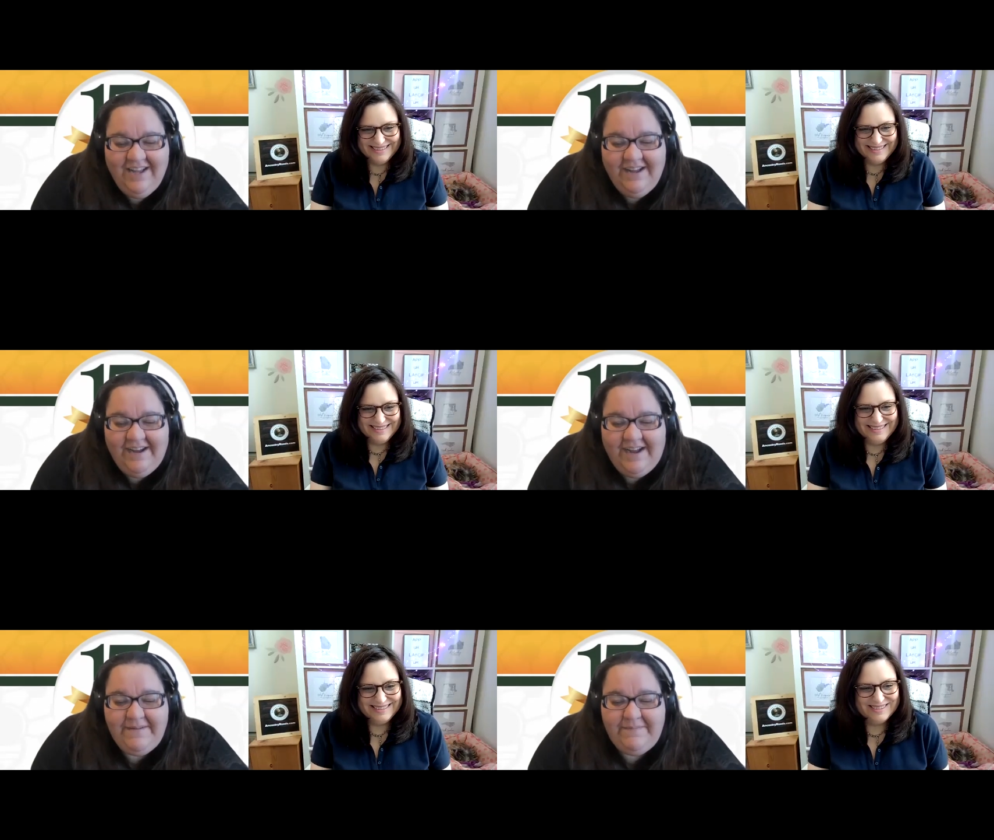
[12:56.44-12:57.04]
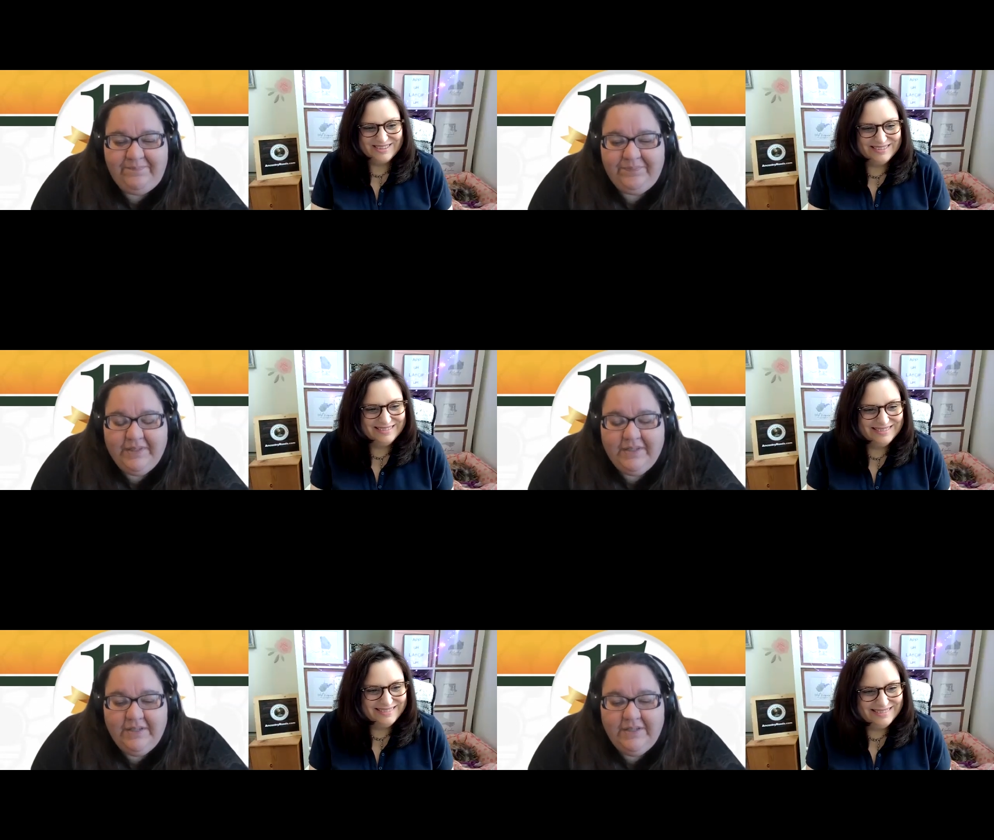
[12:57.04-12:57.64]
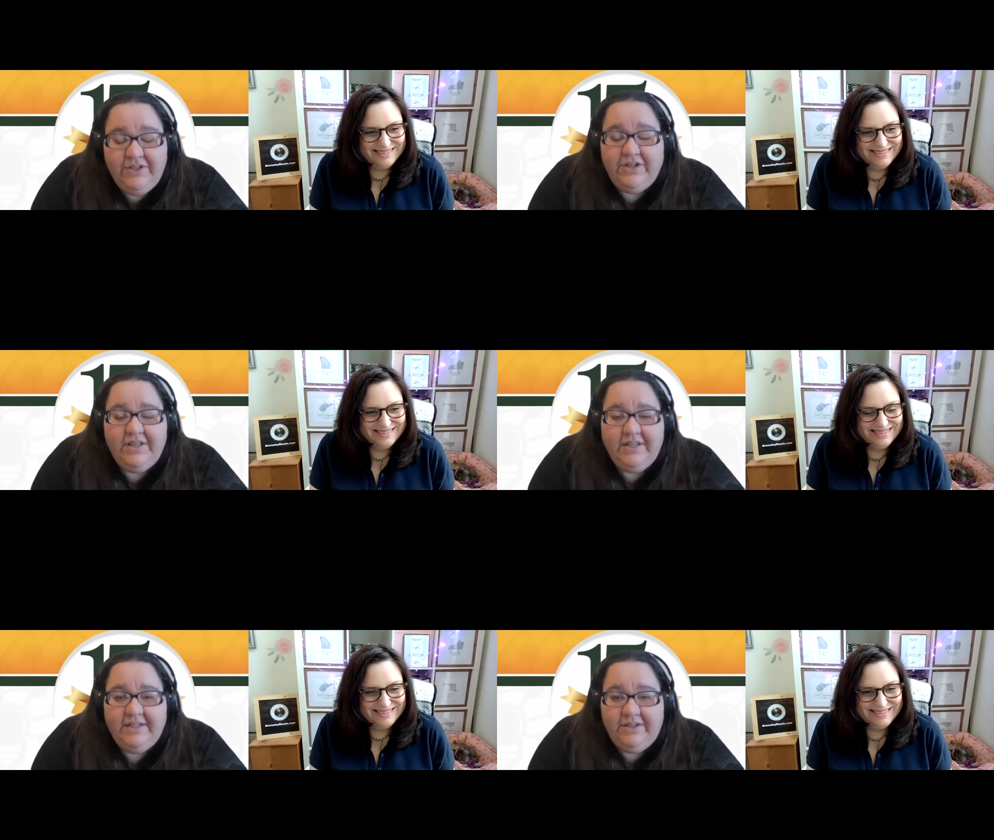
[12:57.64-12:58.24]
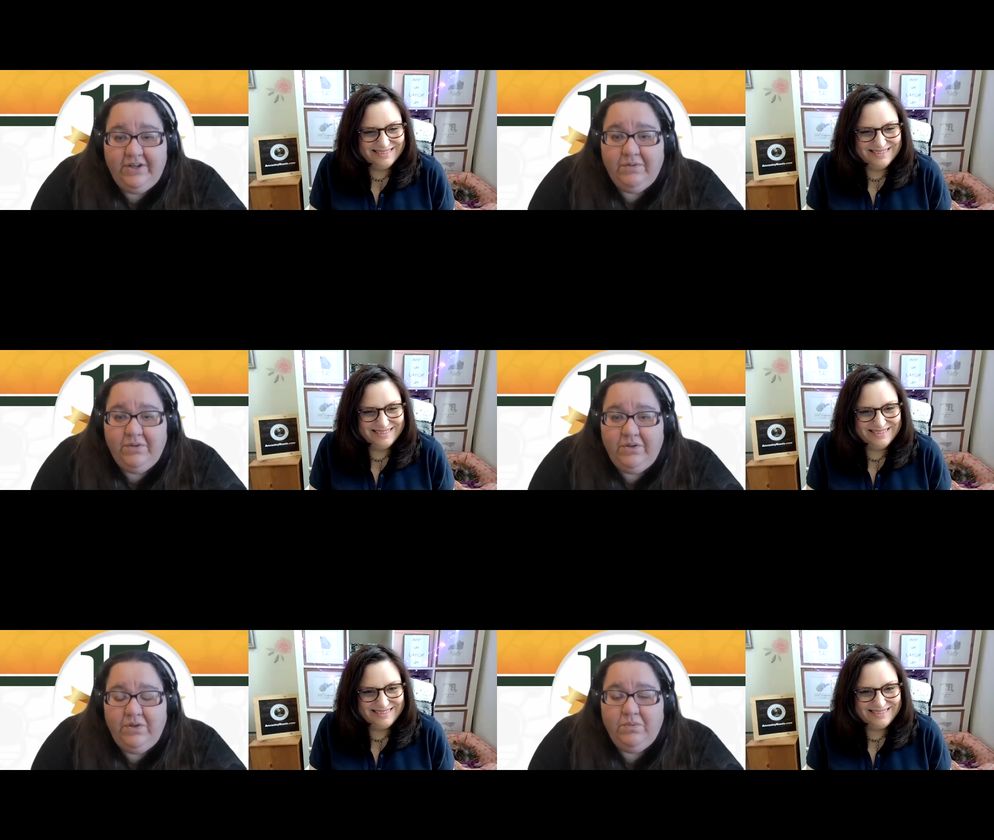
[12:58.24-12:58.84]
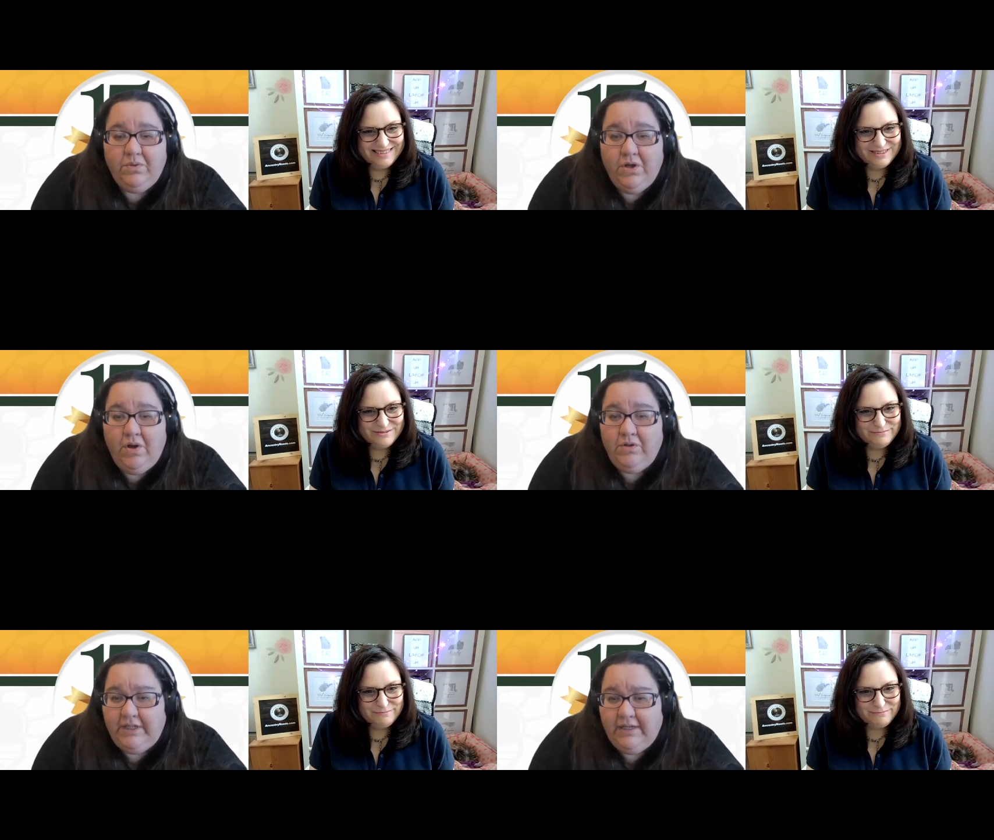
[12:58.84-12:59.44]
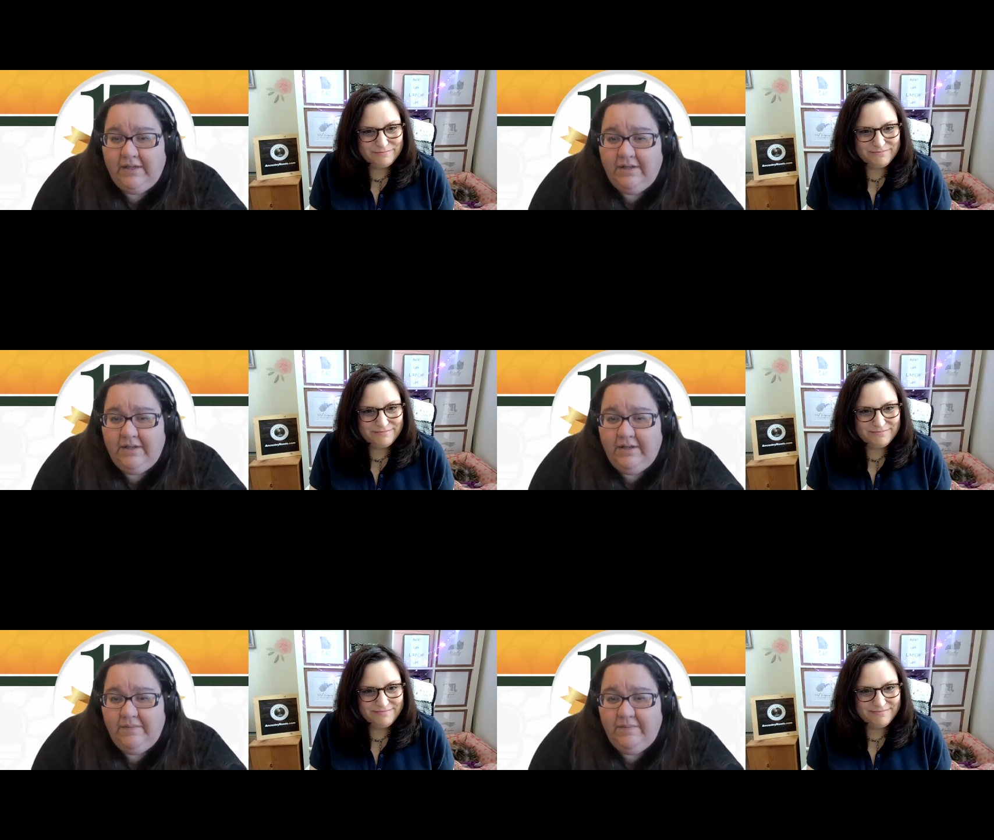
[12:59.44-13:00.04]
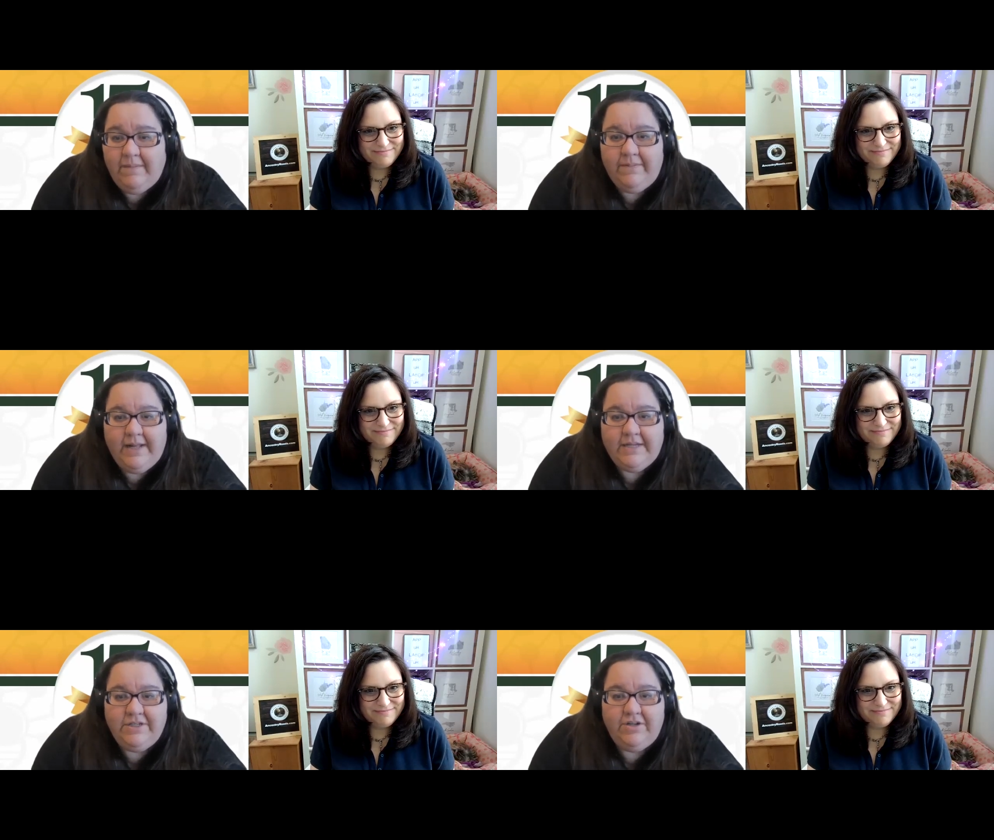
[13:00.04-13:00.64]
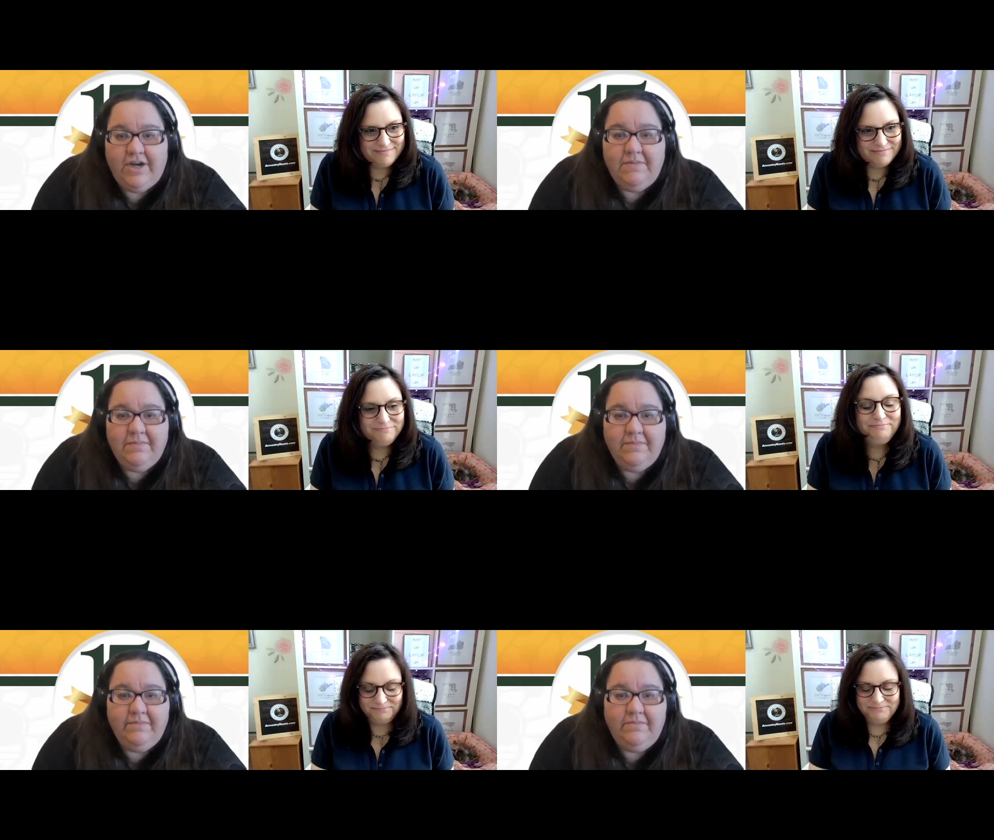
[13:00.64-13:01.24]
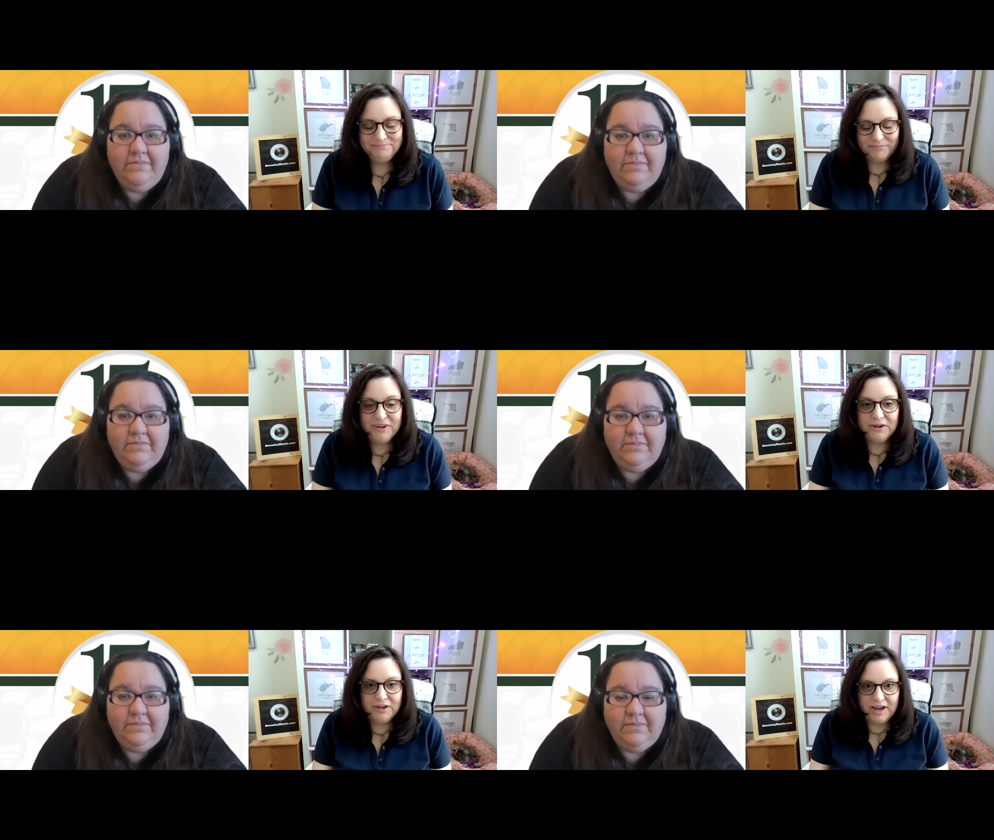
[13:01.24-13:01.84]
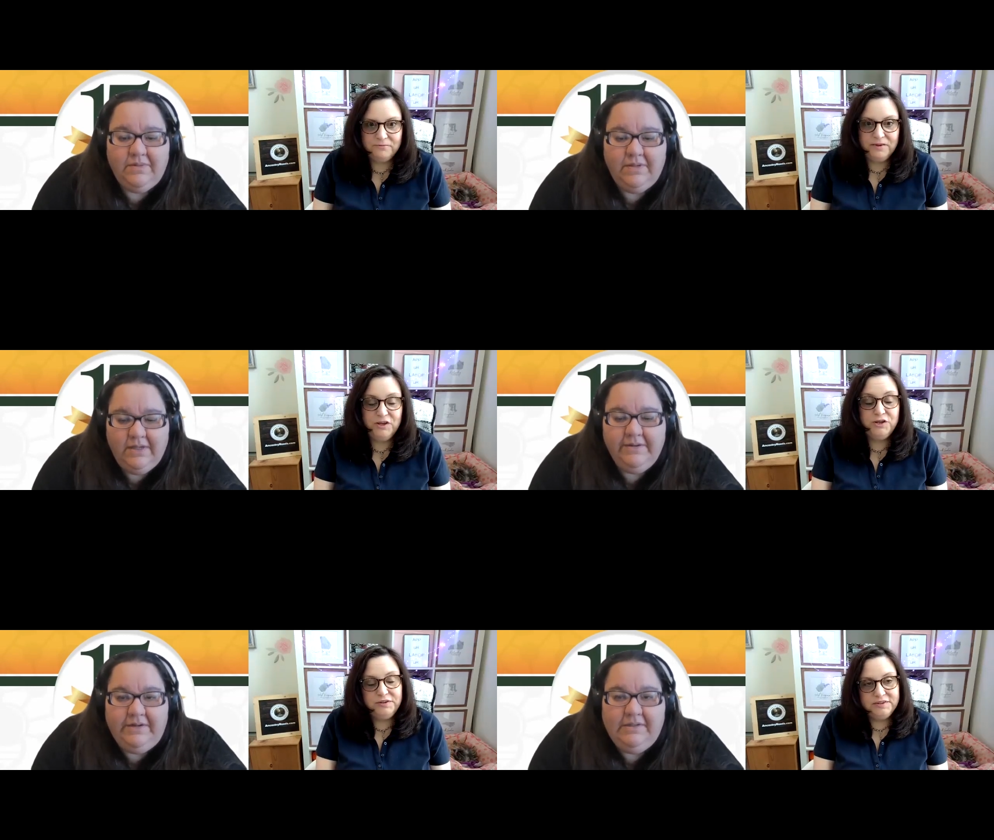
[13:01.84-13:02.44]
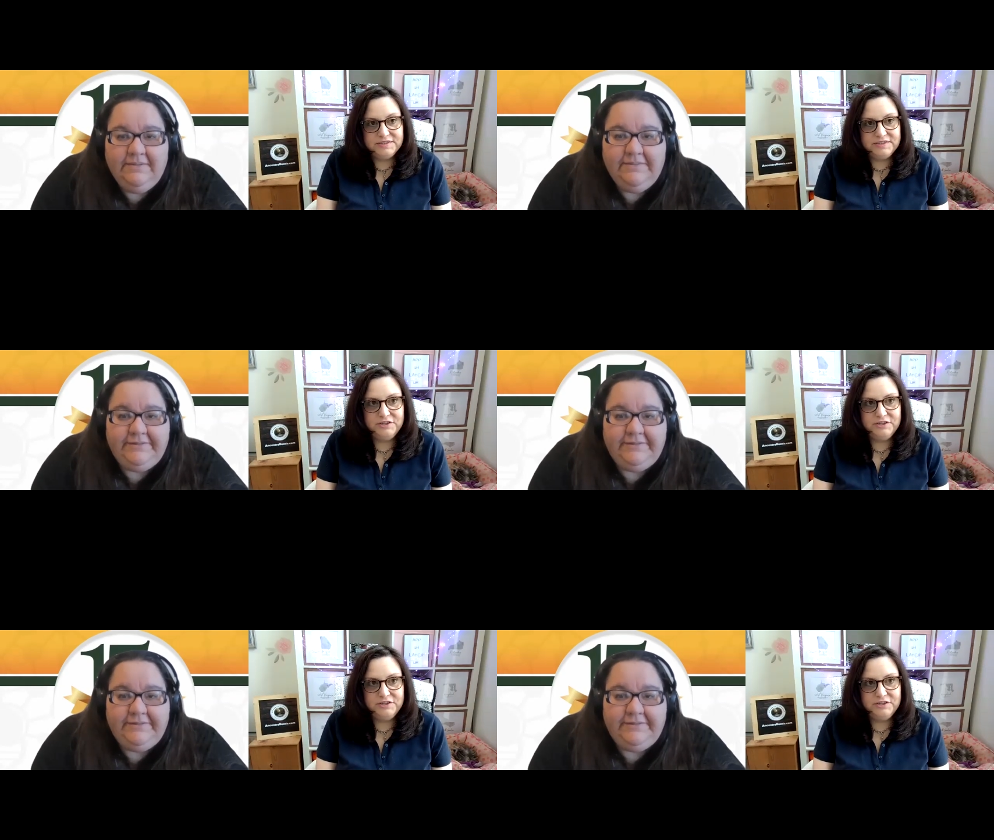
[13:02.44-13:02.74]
Speaker 1: um, you're the you you co-lead Appalachian, right? Mm-hmm.
Speaker 2: Yeah, I it, it's an